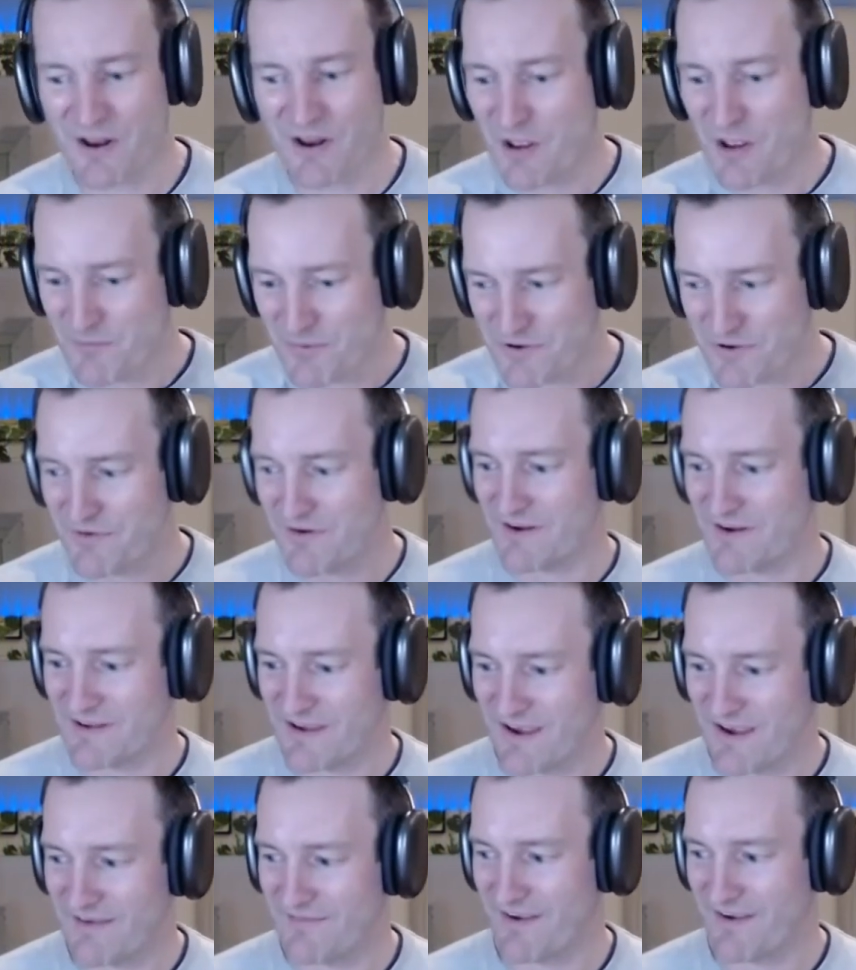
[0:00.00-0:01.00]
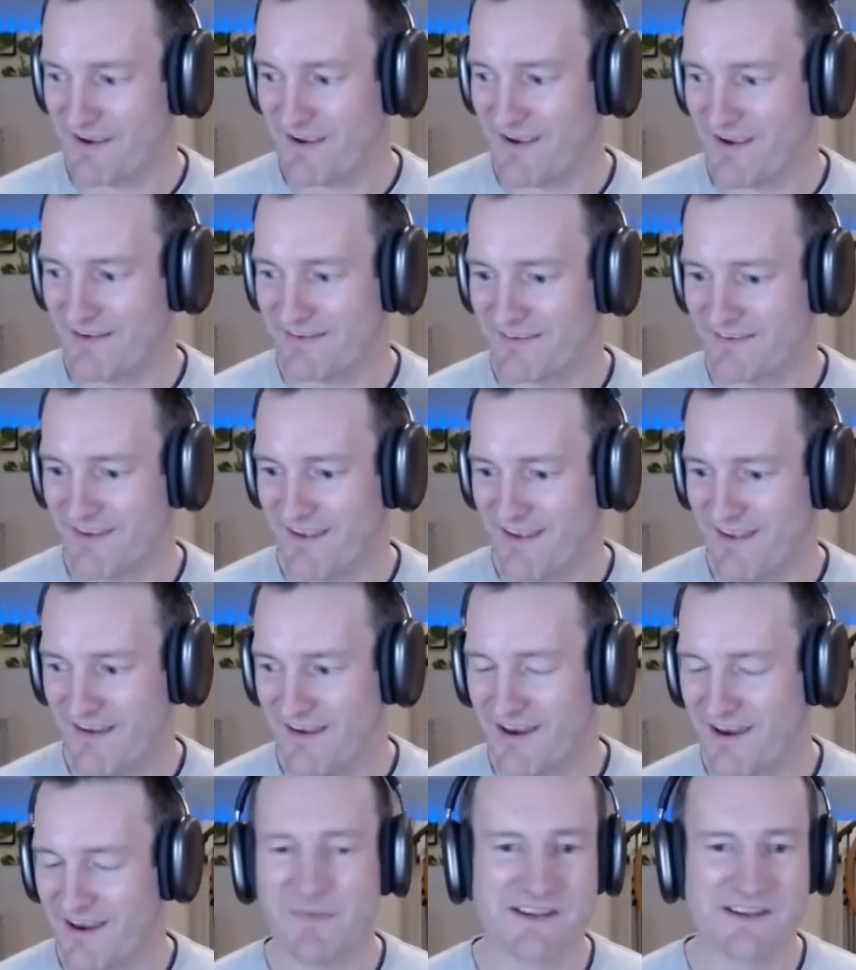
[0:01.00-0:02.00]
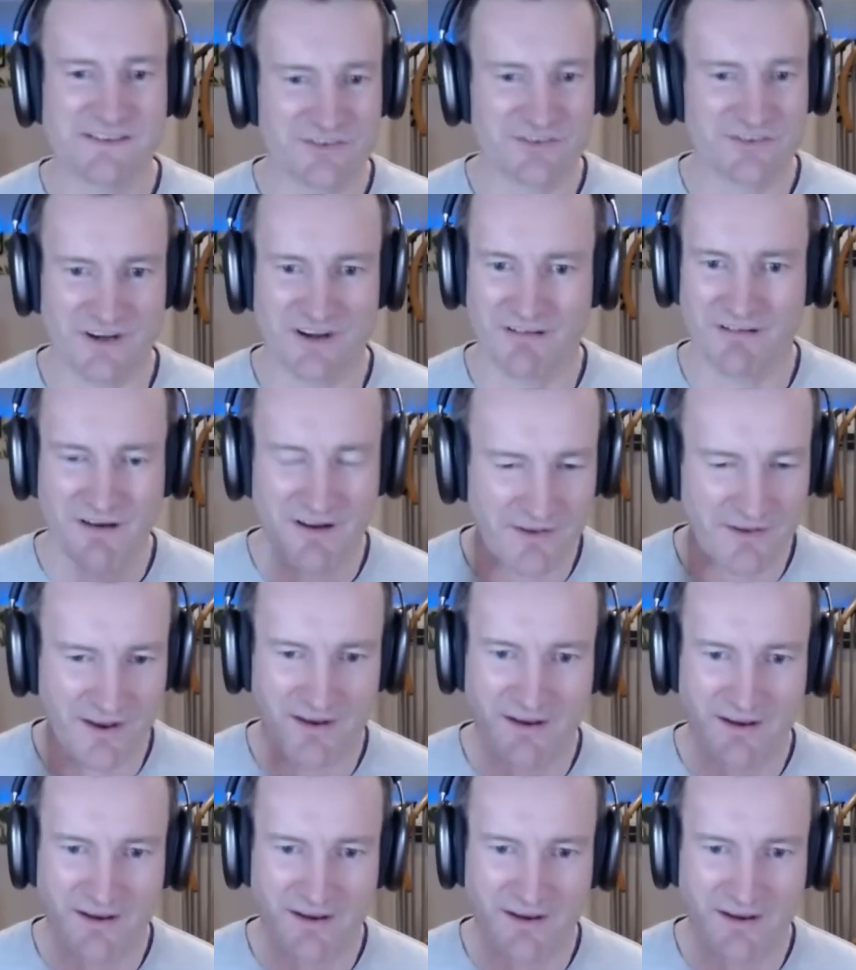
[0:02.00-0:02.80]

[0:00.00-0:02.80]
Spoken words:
But you guys have had an amazing journey, right?